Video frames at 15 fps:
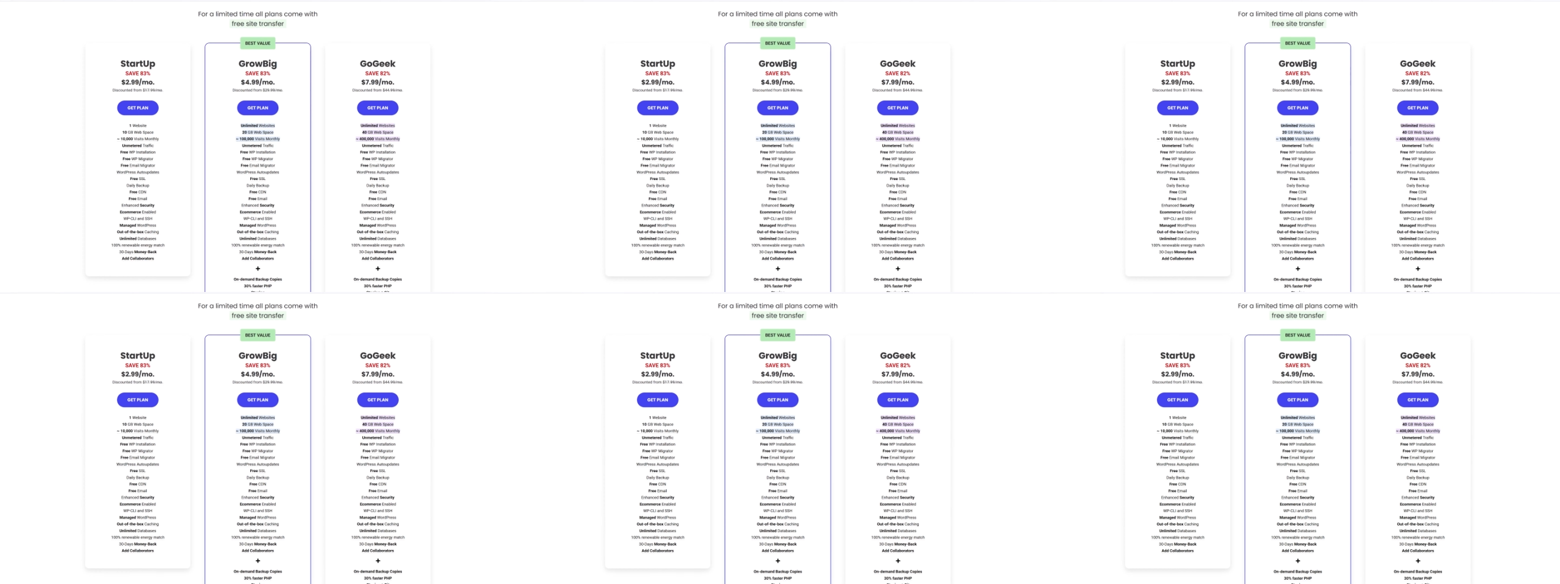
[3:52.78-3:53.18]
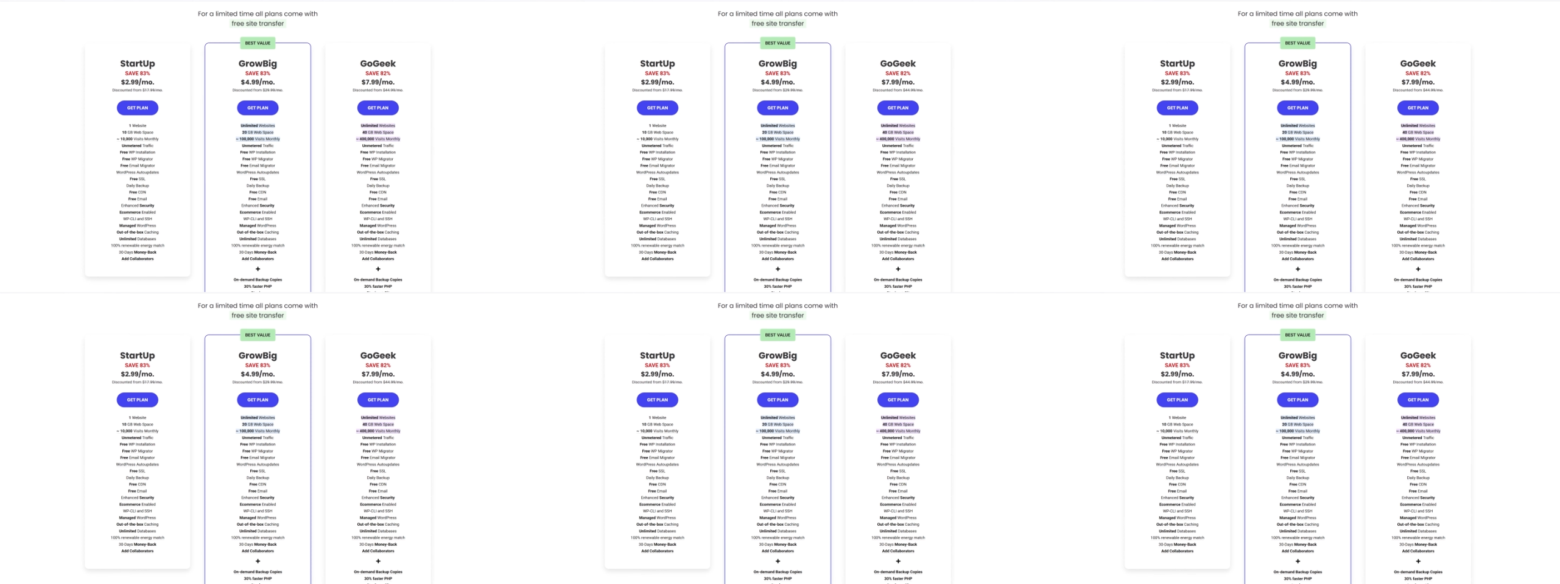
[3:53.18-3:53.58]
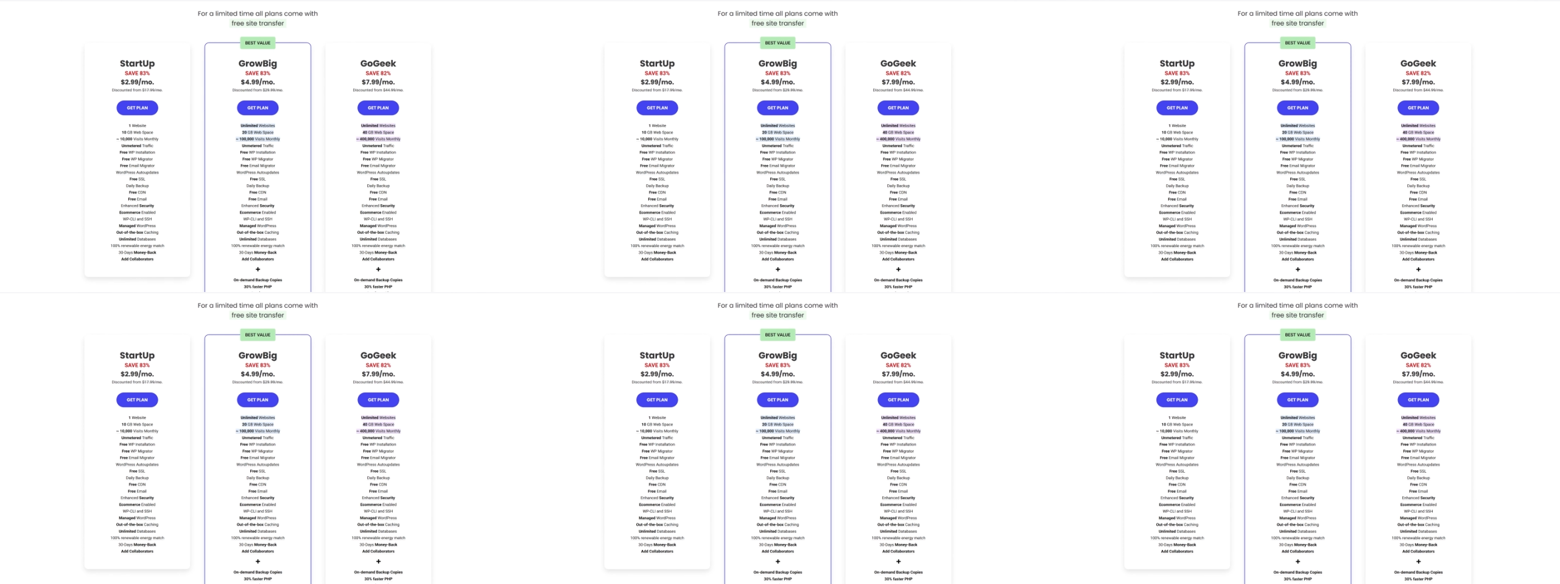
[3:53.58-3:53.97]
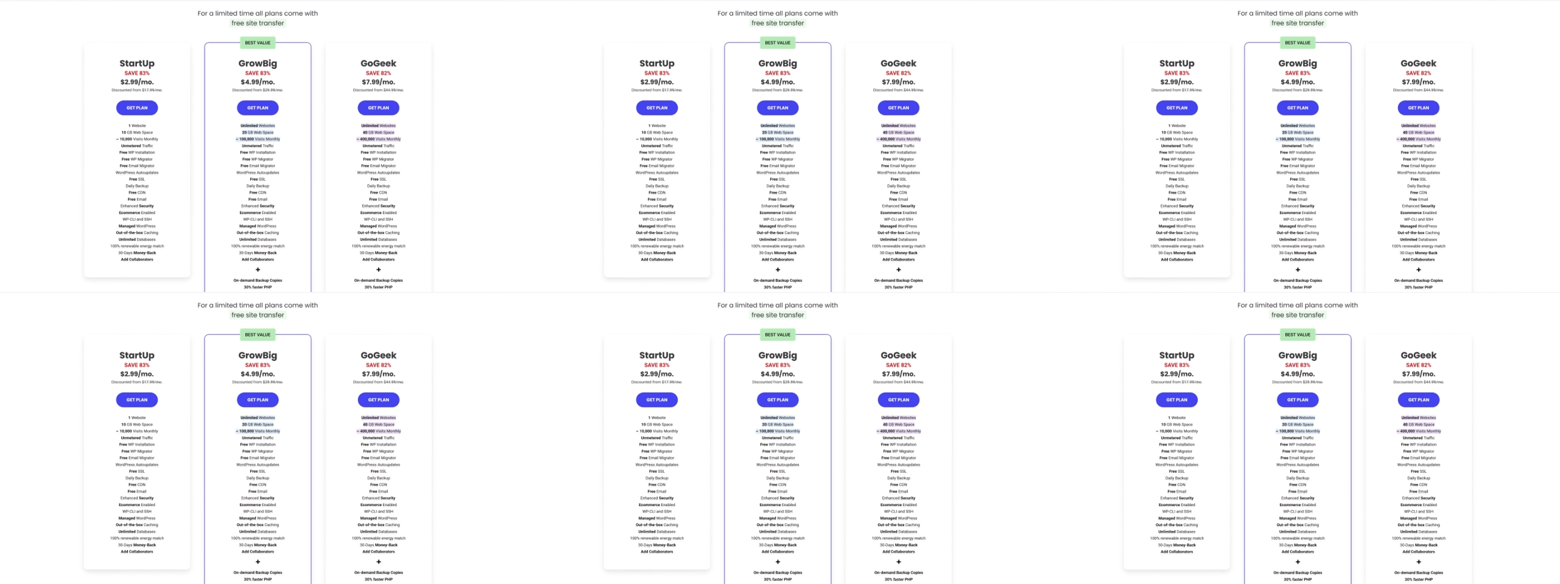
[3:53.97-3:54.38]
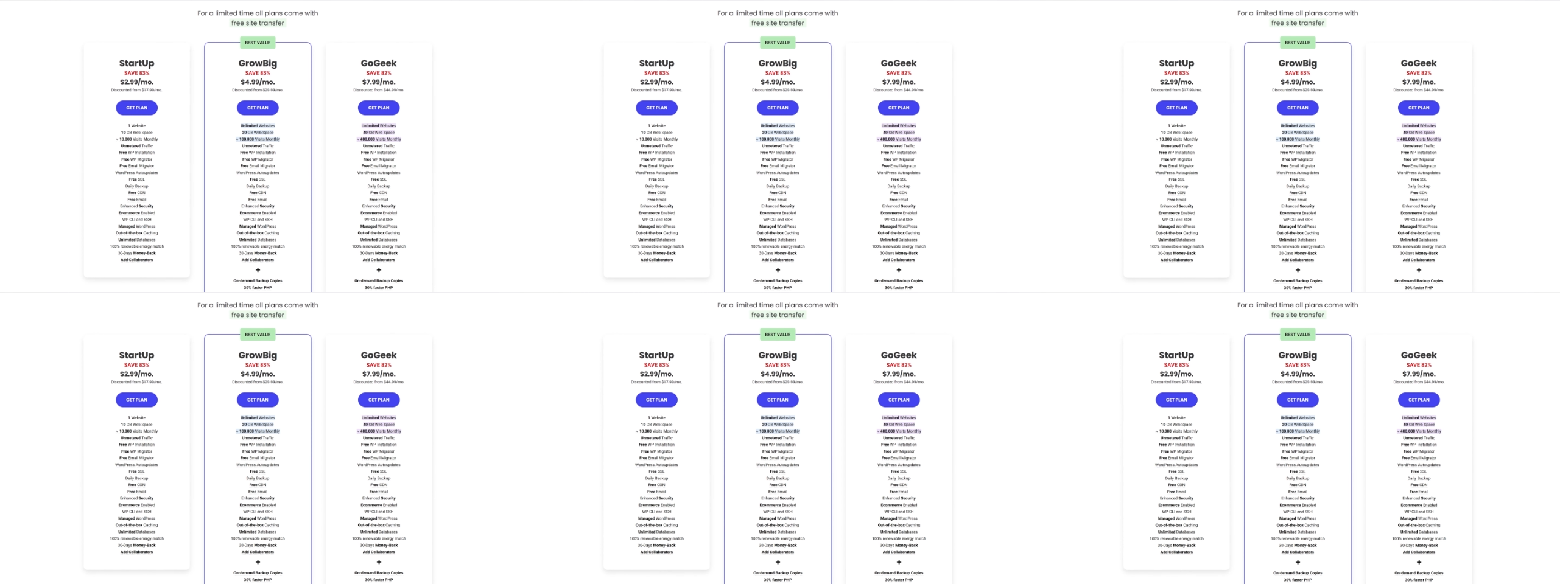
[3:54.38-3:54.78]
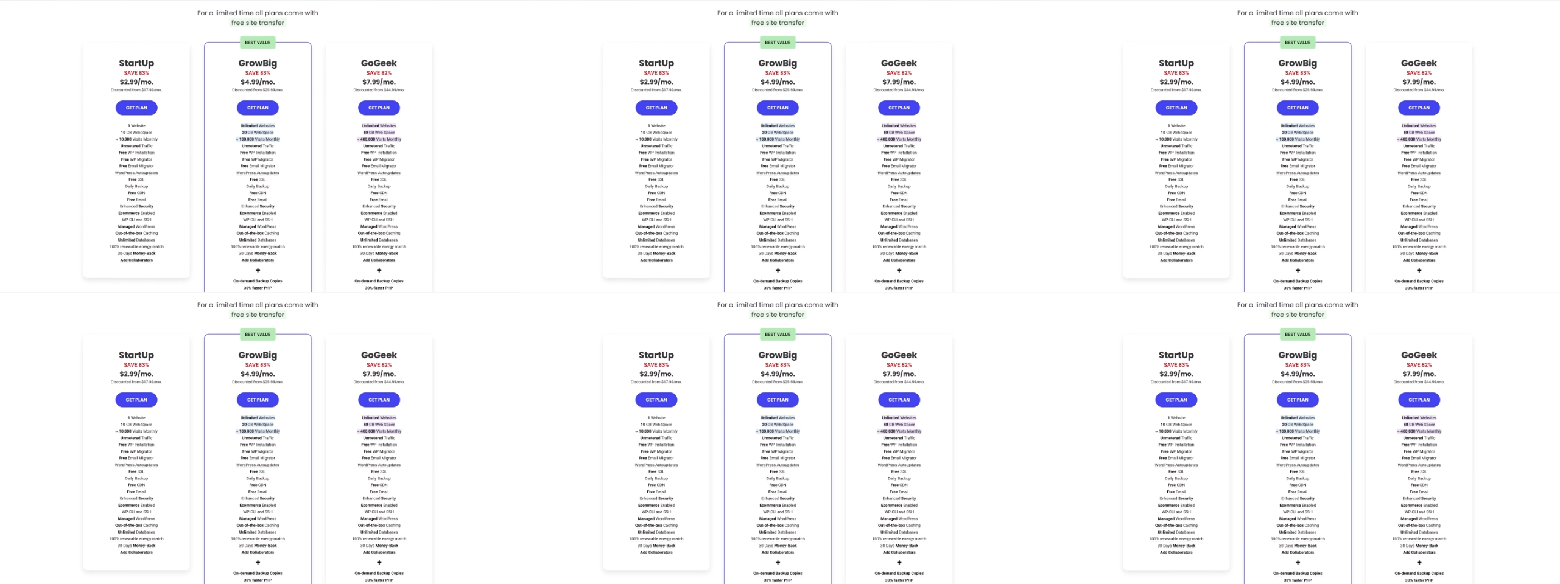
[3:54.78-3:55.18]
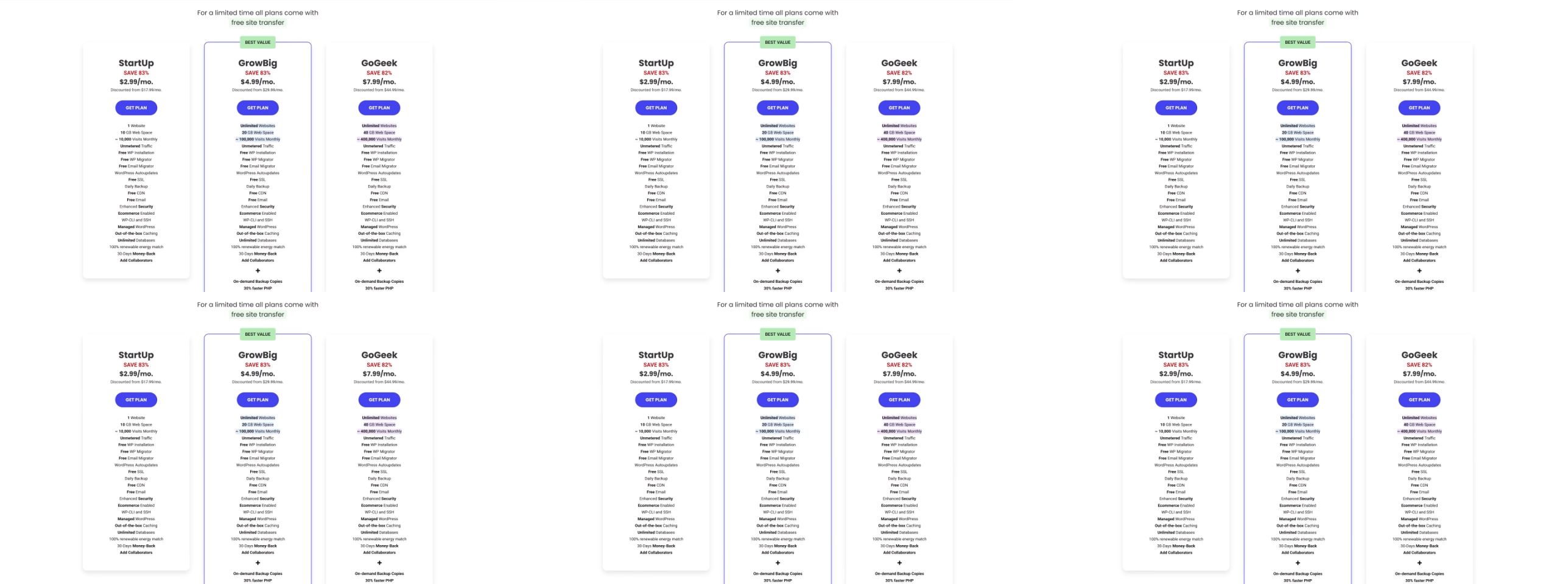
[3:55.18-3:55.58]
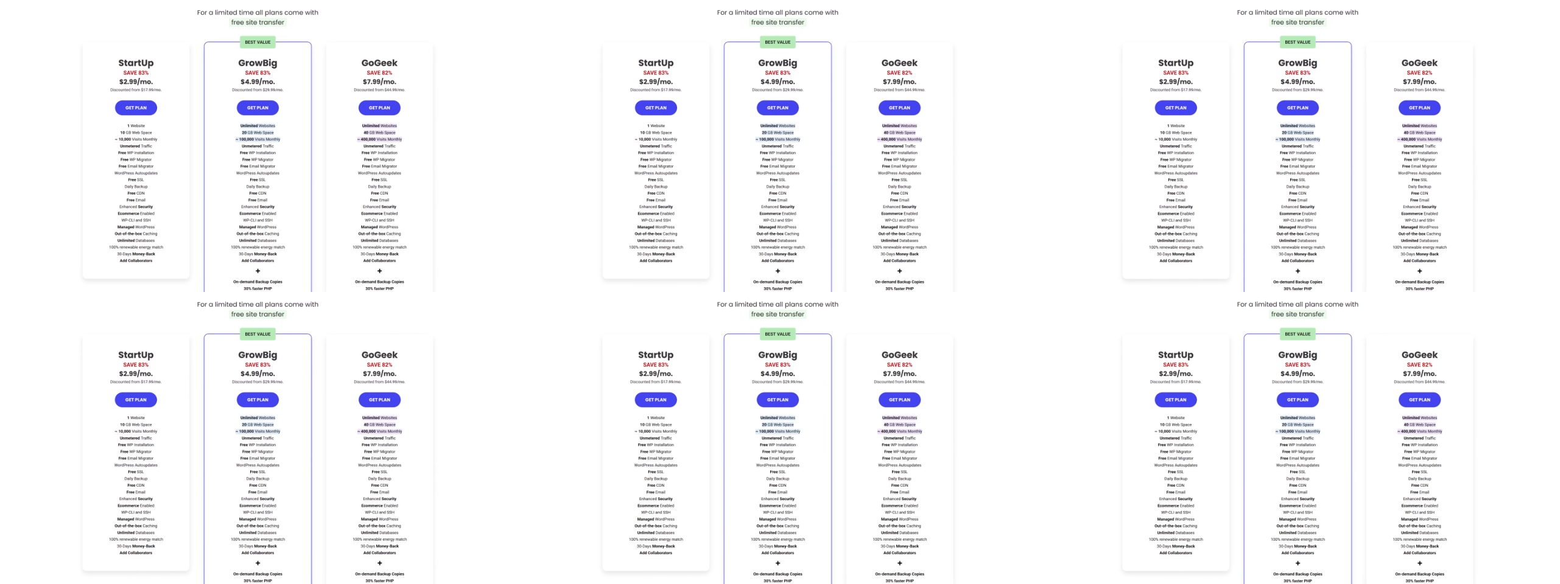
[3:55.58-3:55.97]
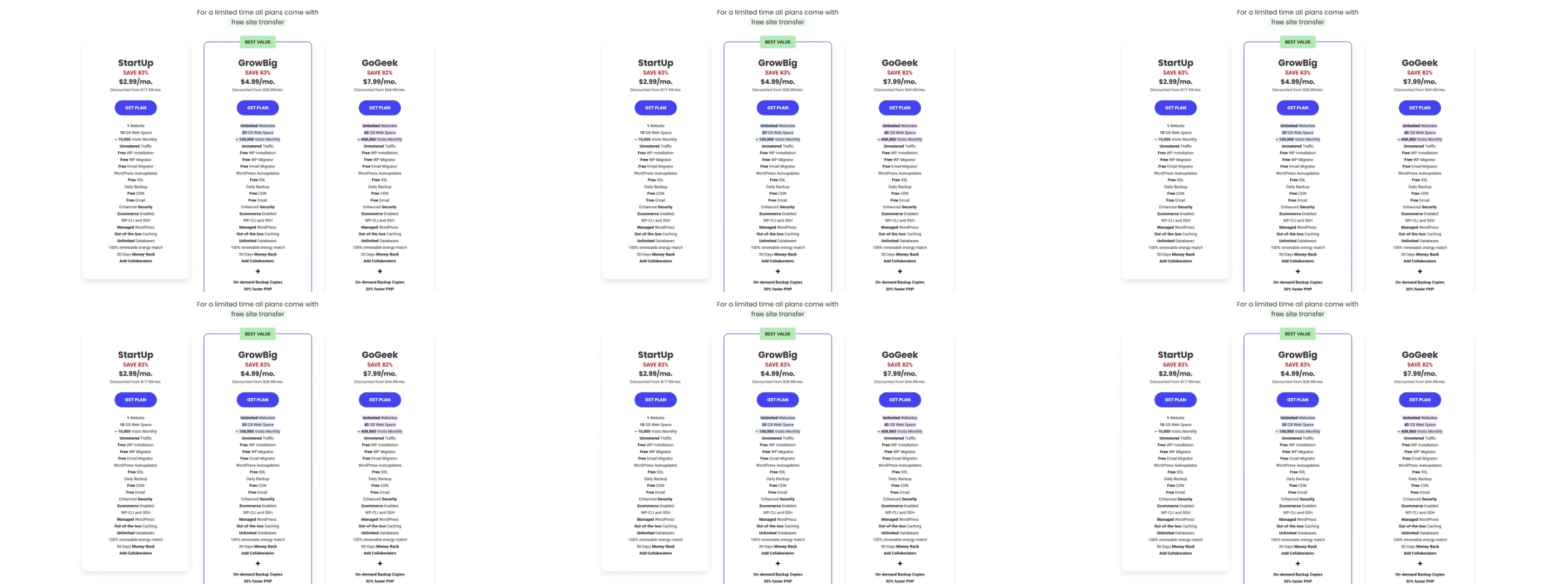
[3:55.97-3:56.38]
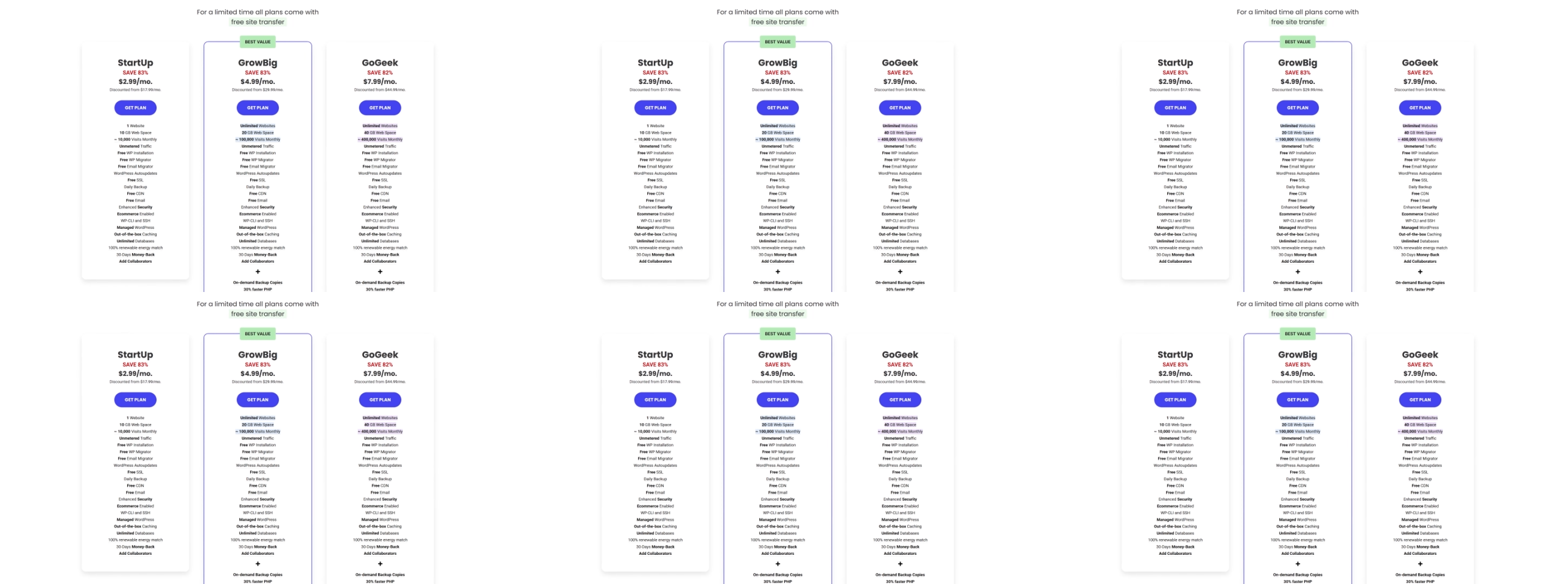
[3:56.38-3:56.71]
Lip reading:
Nobody's mouth can be seen.